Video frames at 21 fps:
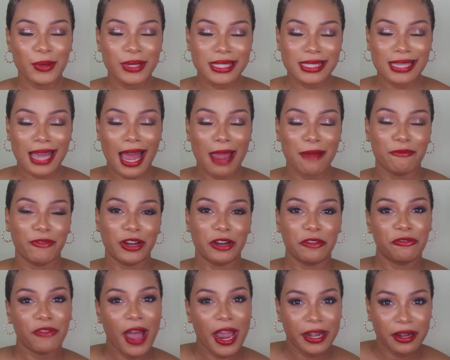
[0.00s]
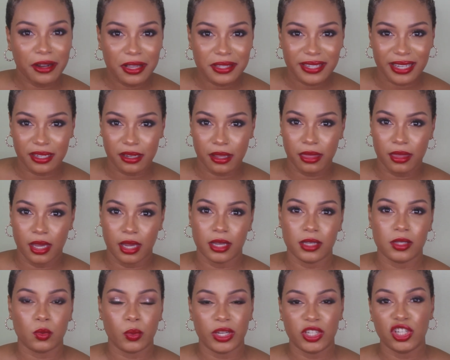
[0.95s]
it's time for the final set of
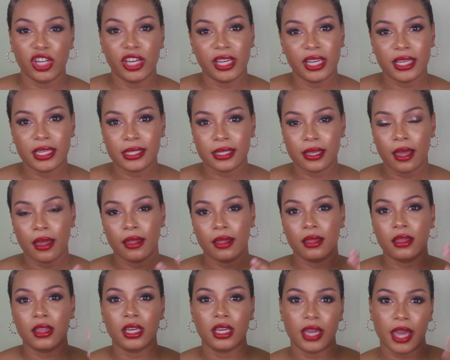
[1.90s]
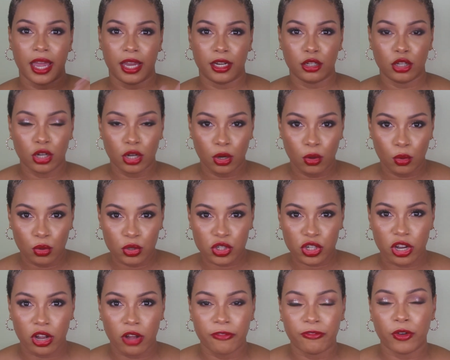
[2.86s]
things, which is the
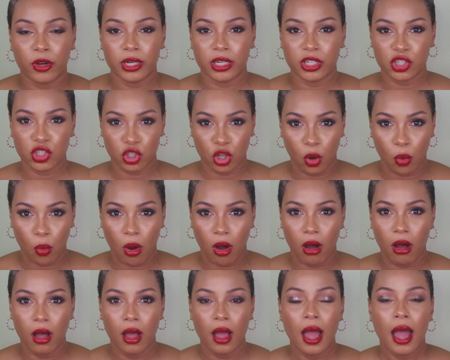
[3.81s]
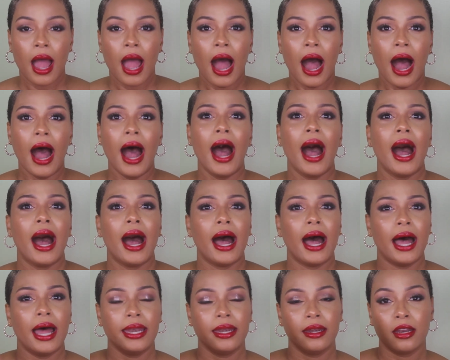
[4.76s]
enclosure for the shower
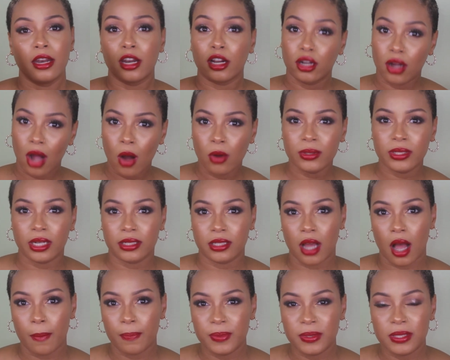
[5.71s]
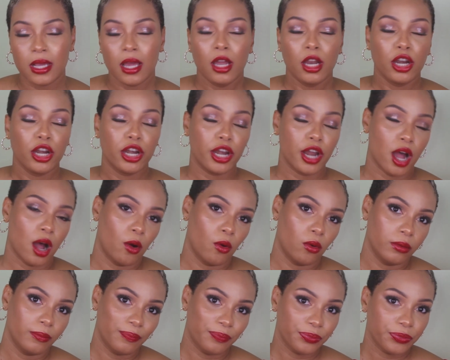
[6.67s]
and the countertops. Now,
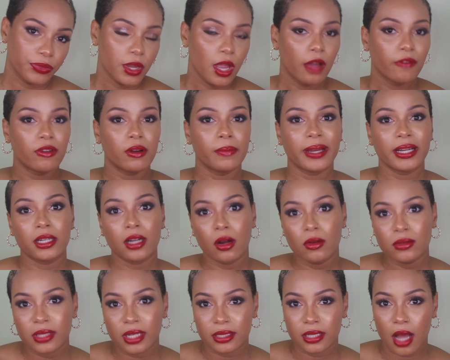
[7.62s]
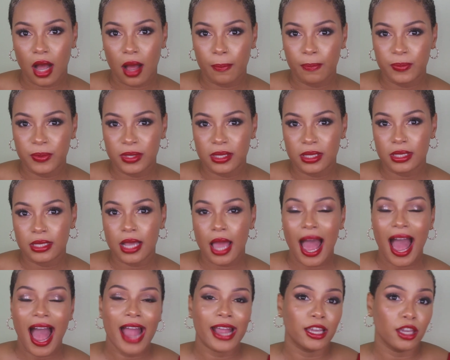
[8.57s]
for my countertops,
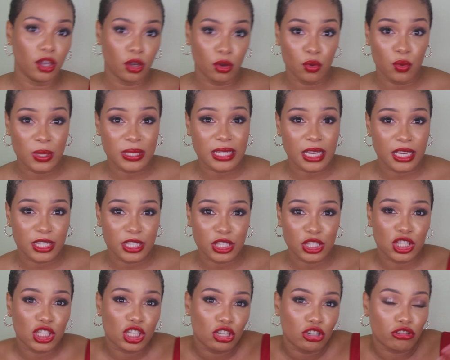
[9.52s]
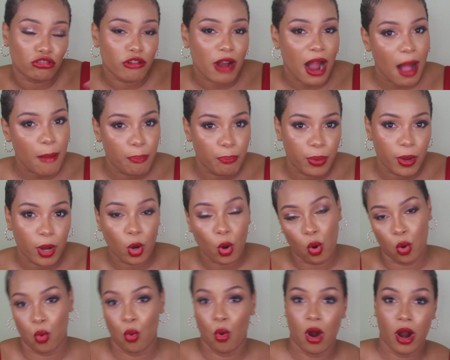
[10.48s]
I use scrap
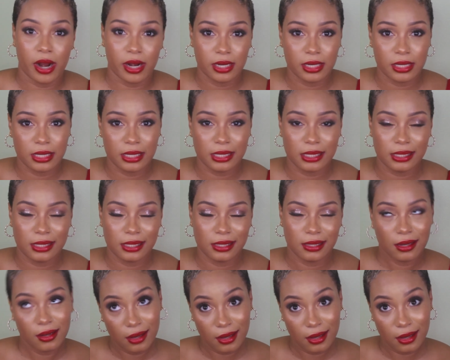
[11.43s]
quartz.